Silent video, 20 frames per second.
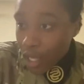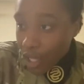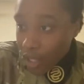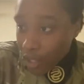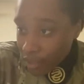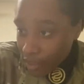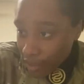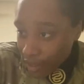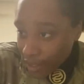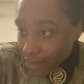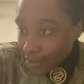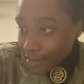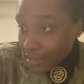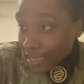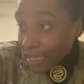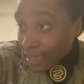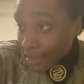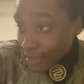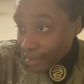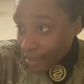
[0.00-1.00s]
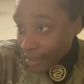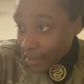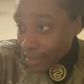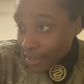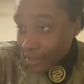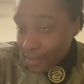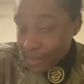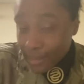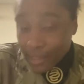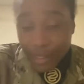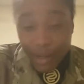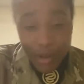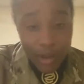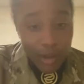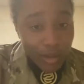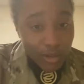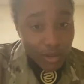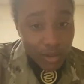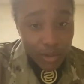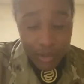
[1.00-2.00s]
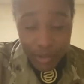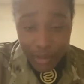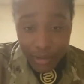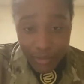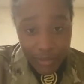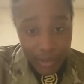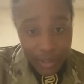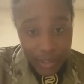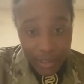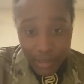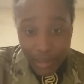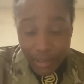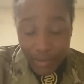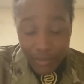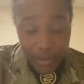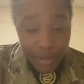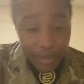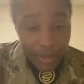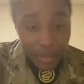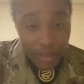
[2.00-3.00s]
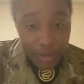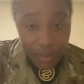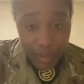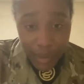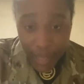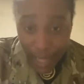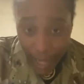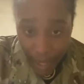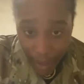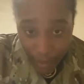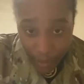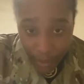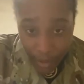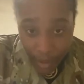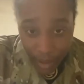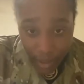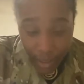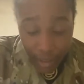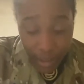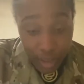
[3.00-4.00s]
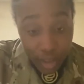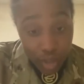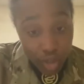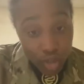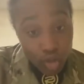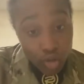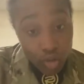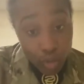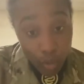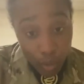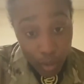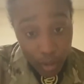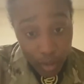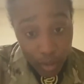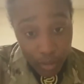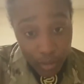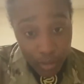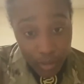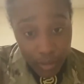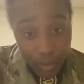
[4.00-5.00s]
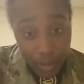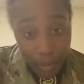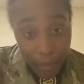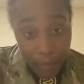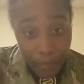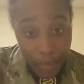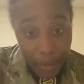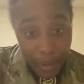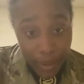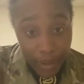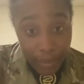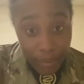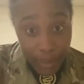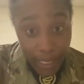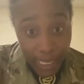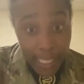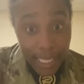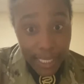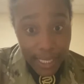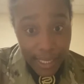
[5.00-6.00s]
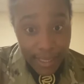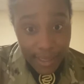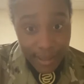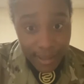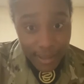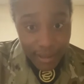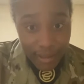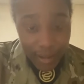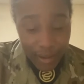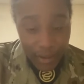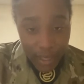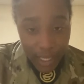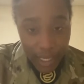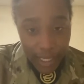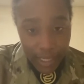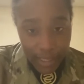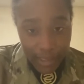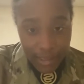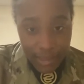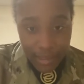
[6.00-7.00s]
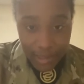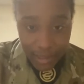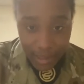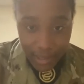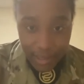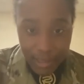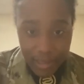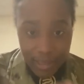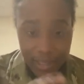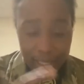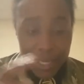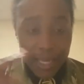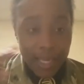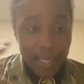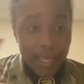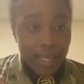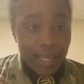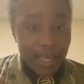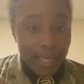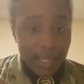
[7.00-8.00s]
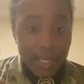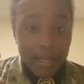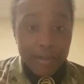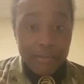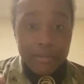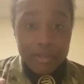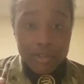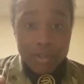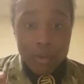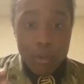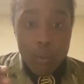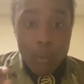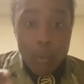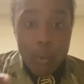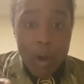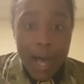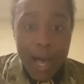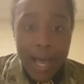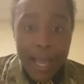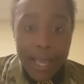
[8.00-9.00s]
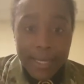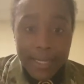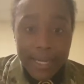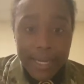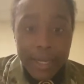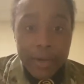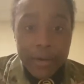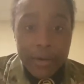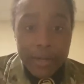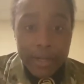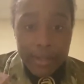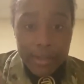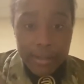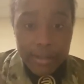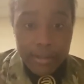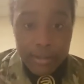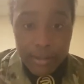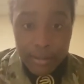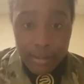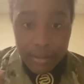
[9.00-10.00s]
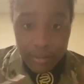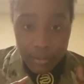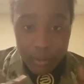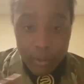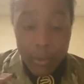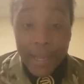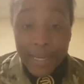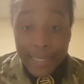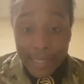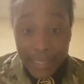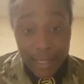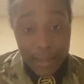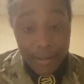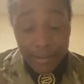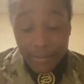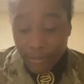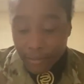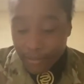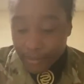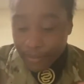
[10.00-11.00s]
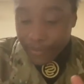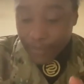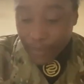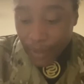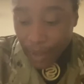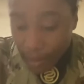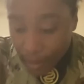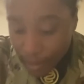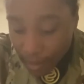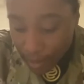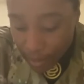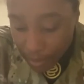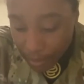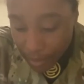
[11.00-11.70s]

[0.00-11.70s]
things like this and all sorts of things. It's very spread out. It's short but big. Okay, it covers a wide area, wide enough. And